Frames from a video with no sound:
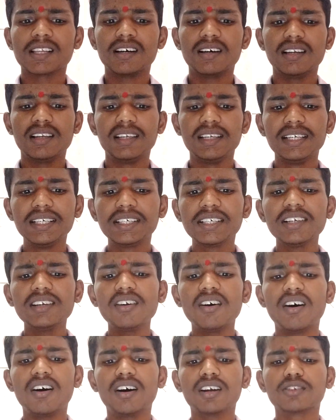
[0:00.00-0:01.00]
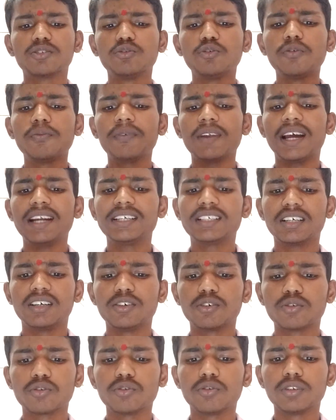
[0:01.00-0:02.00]
a little or no flight
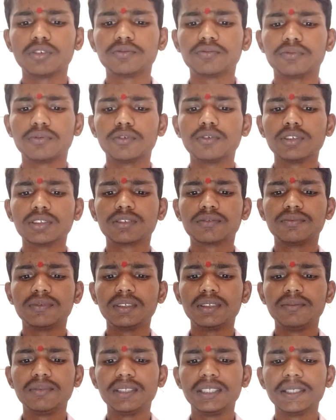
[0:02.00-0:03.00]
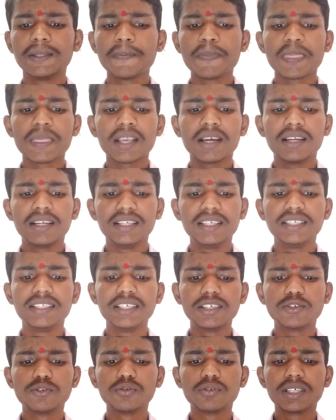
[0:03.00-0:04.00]
controls force will be
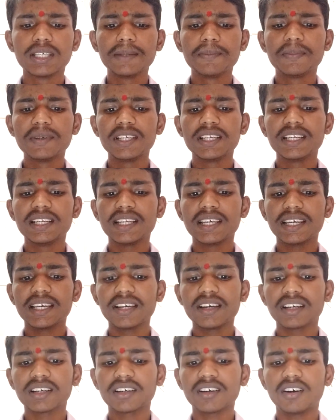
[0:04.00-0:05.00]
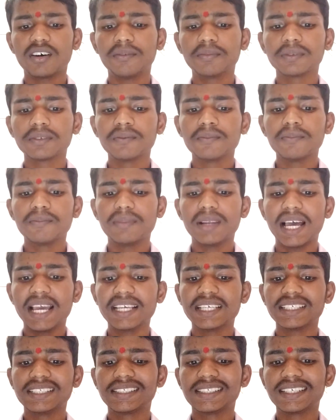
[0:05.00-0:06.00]
needed to keep it aircraft
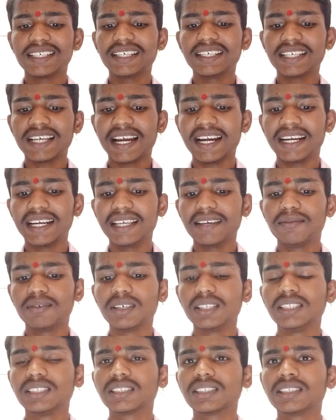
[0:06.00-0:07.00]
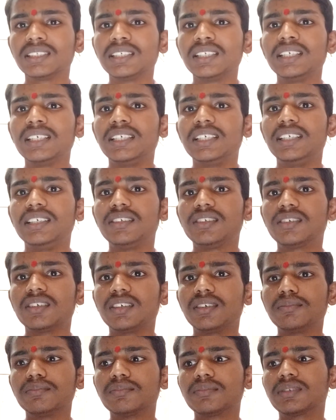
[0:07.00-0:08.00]
flying straight and levels in
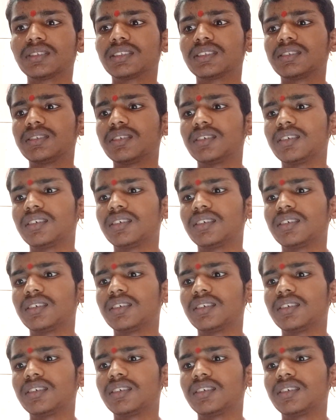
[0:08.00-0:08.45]
terms